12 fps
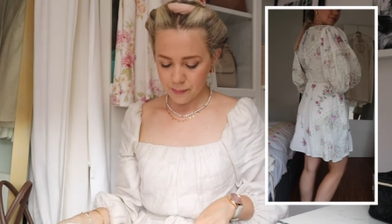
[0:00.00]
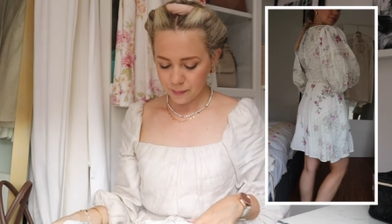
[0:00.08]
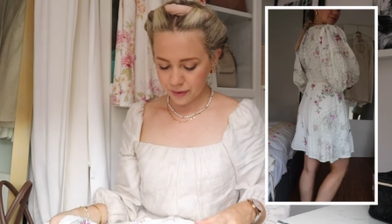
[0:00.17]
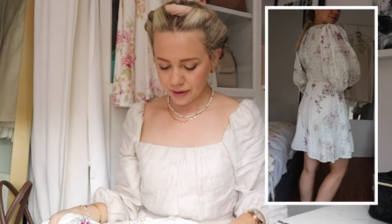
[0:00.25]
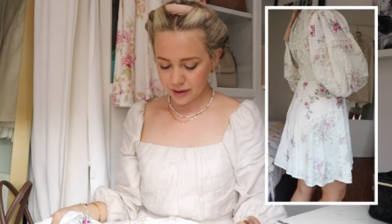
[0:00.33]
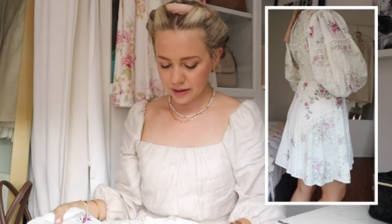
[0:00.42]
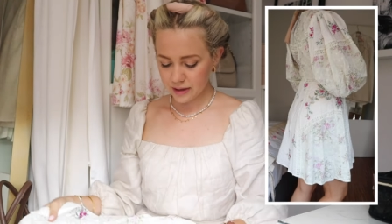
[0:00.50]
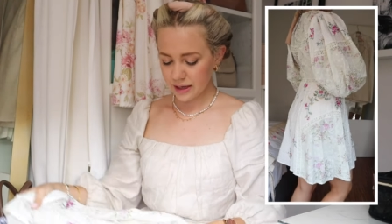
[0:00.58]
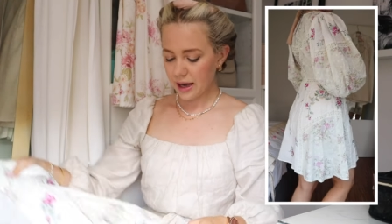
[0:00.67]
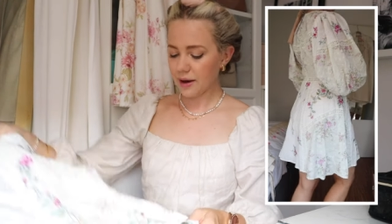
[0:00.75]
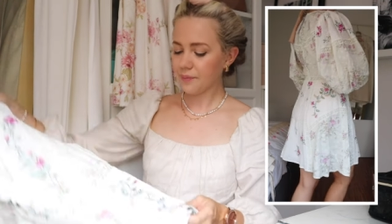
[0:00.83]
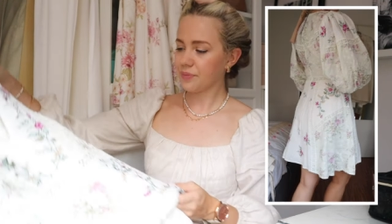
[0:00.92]
But
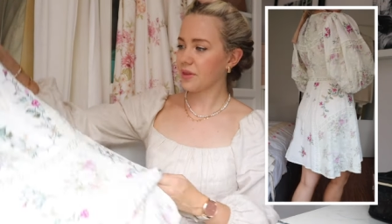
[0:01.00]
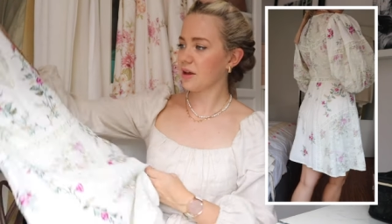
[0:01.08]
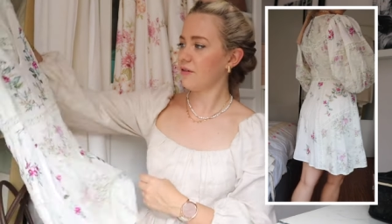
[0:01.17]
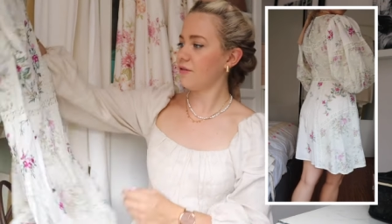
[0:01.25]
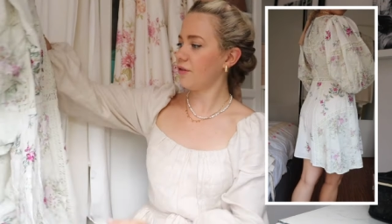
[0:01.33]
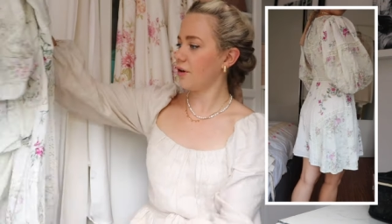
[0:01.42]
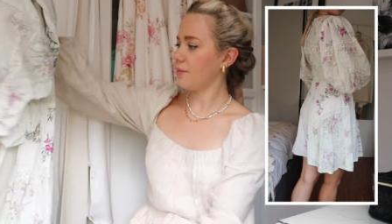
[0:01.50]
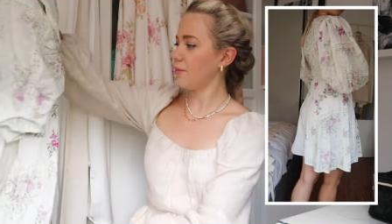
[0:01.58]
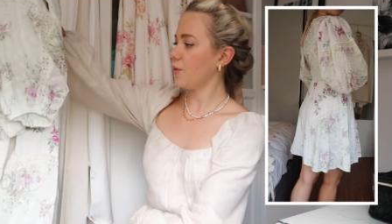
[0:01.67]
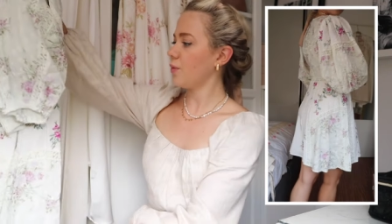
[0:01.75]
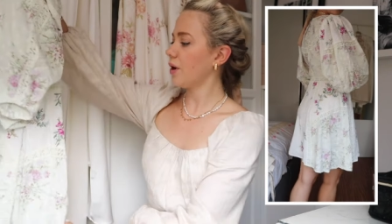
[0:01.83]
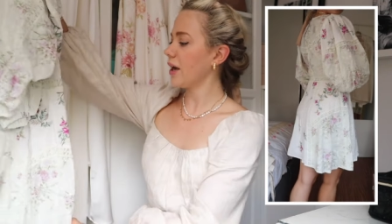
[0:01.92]
yeah, from
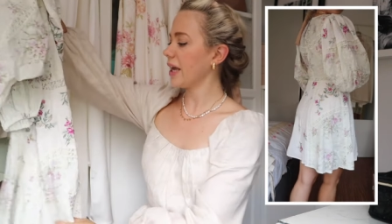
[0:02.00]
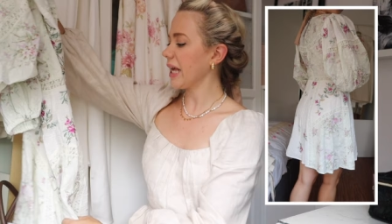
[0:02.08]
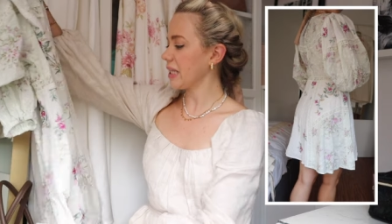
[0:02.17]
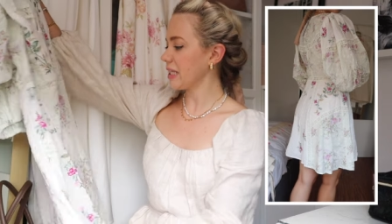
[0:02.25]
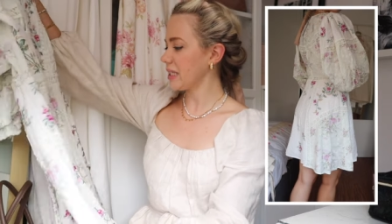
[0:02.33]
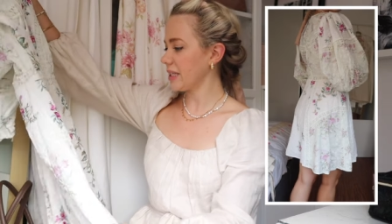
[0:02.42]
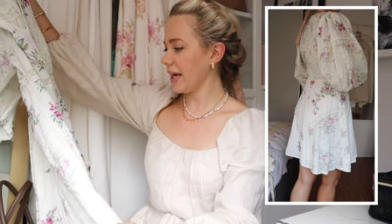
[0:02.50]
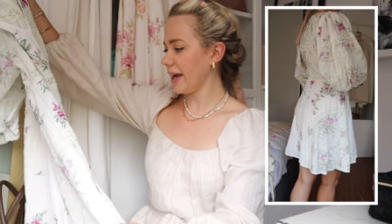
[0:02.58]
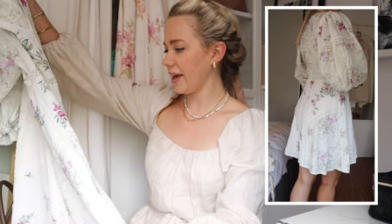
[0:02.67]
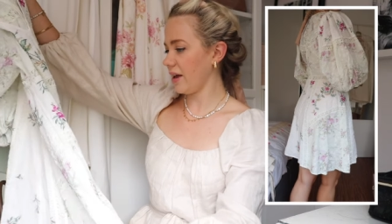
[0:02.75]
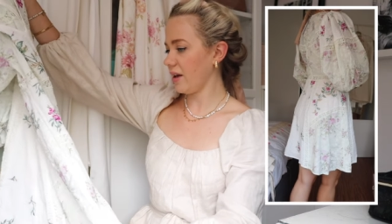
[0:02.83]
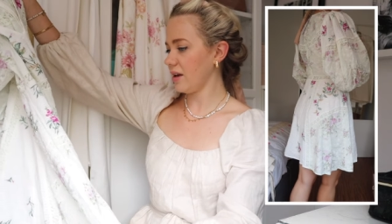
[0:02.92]
what I can
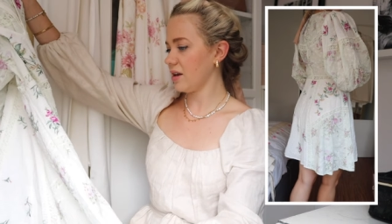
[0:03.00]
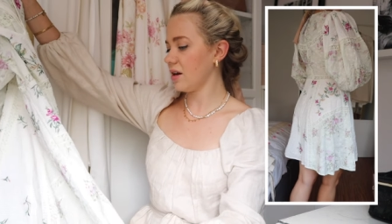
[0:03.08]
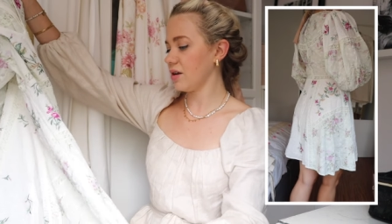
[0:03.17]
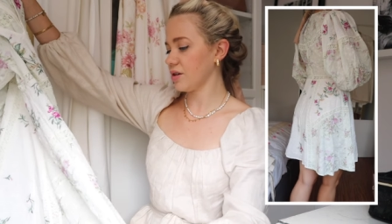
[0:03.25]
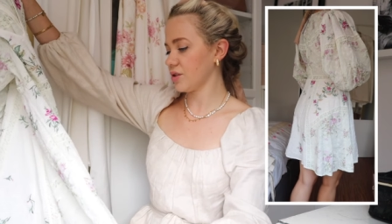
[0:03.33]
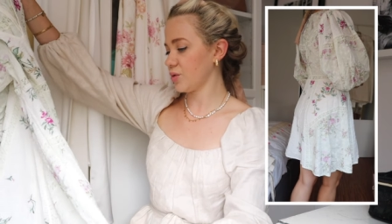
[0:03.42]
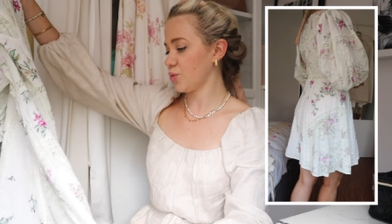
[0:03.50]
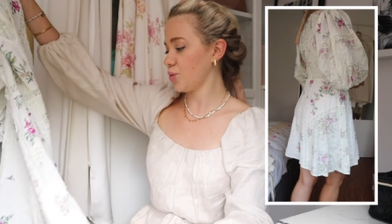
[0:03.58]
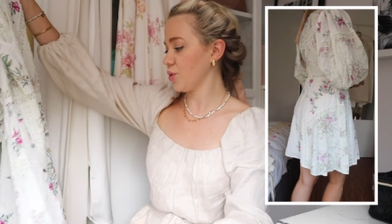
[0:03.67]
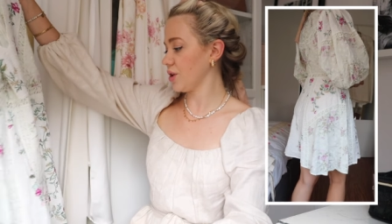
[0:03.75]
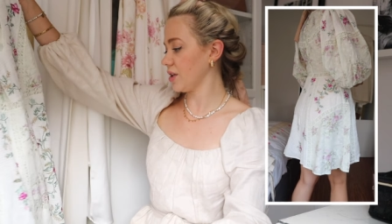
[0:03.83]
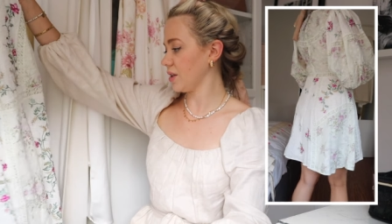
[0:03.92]
say, it looks
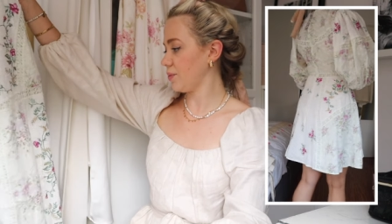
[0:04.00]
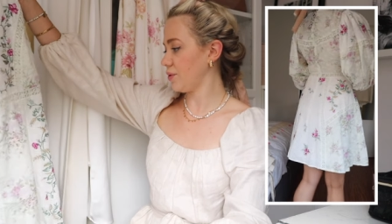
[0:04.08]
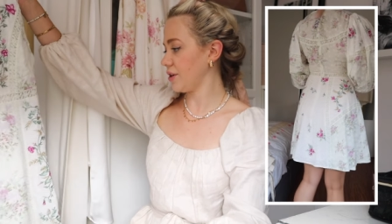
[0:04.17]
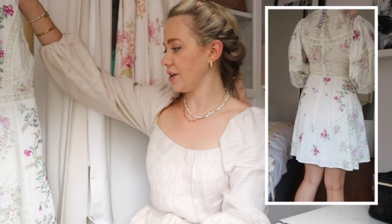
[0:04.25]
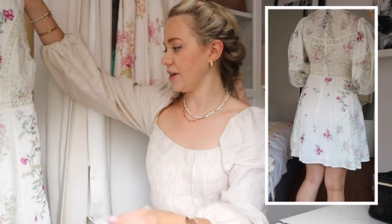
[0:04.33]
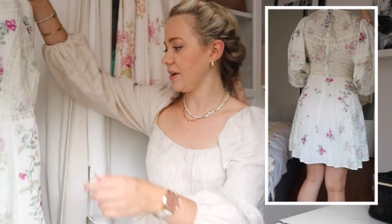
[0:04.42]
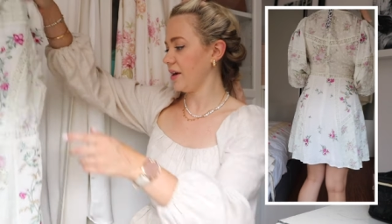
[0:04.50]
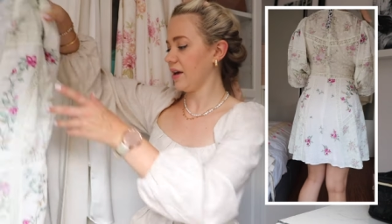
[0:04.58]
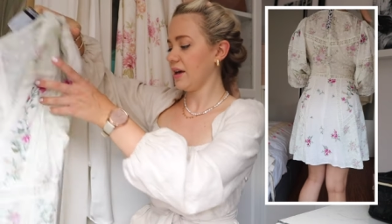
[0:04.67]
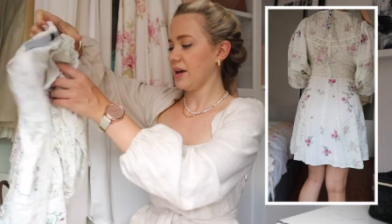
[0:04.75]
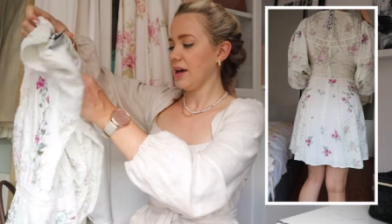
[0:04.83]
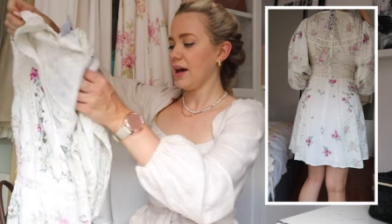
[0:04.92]
really pretty.
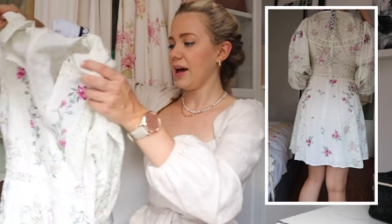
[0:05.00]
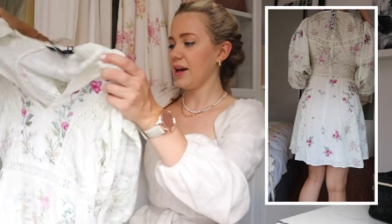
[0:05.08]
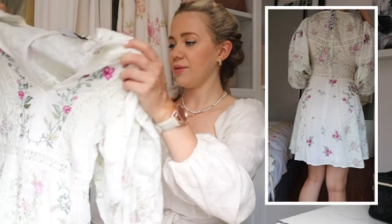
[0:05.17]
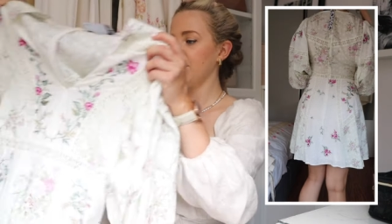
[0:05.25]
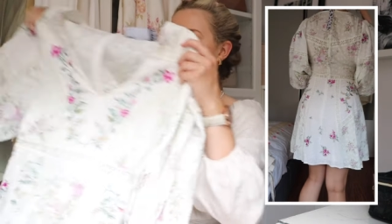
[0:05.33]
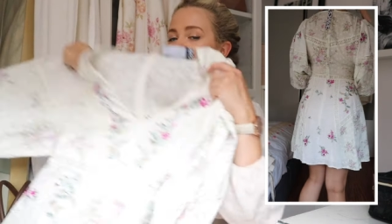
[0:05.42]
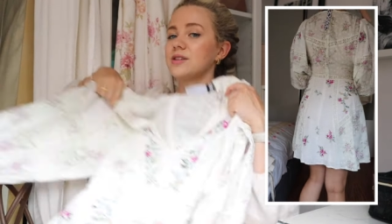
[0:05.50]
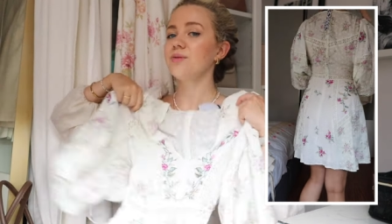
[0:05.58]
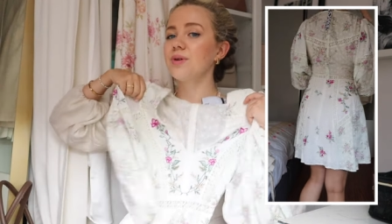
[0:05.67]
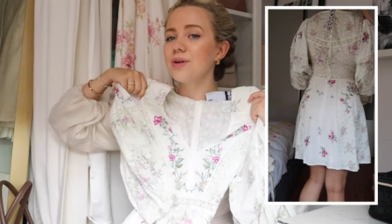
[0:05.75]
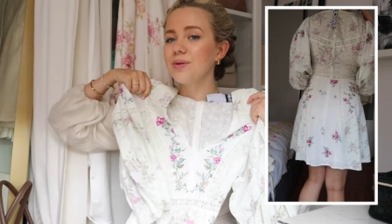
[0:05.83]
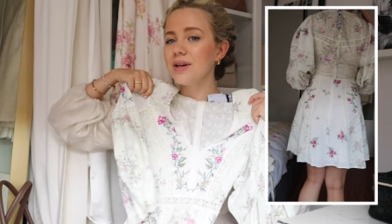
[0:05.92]
And I really do
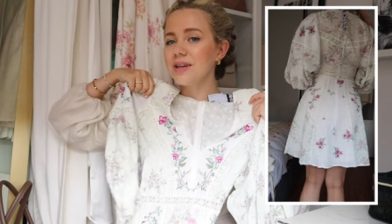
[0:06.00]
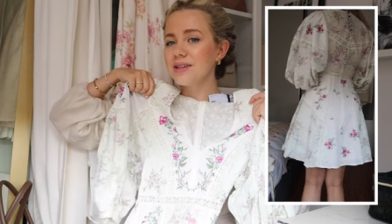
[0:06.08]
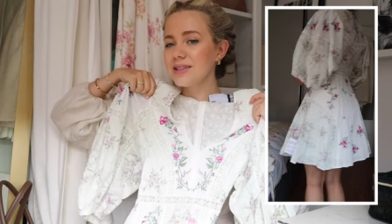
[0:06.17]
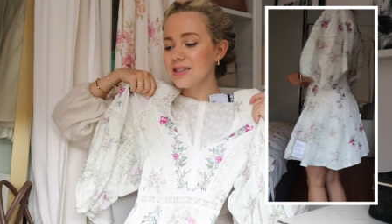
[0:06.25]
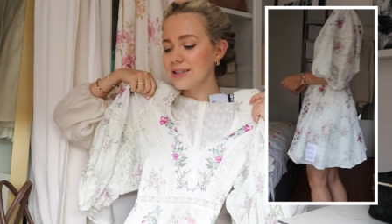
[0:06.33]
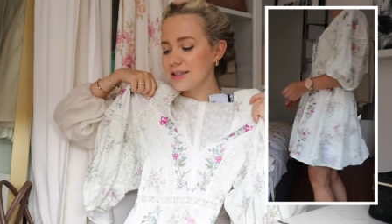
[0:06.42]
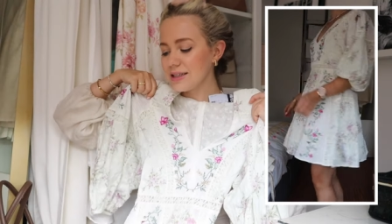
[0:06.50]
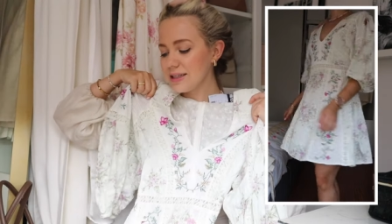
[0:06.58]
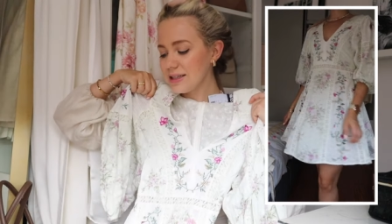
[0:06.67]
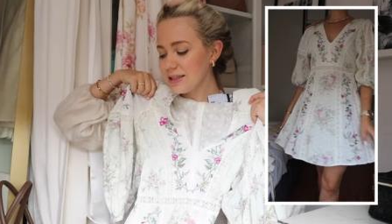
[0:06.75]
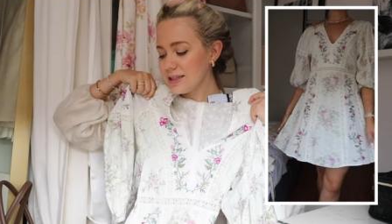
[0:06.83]
want to wear this in Italy,